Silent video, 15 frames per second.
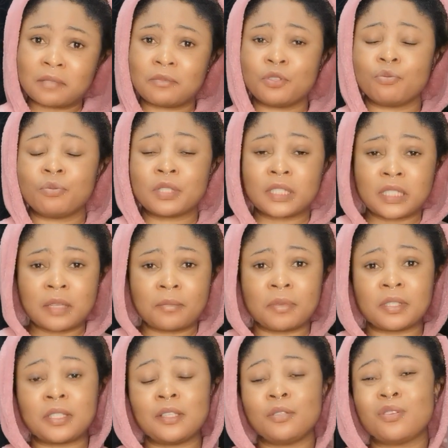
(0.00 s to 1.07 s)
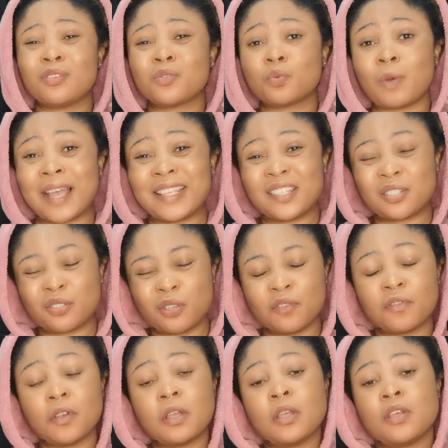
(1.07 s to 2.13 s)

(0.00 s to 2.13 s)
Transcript: You will still be seeing those white stuff.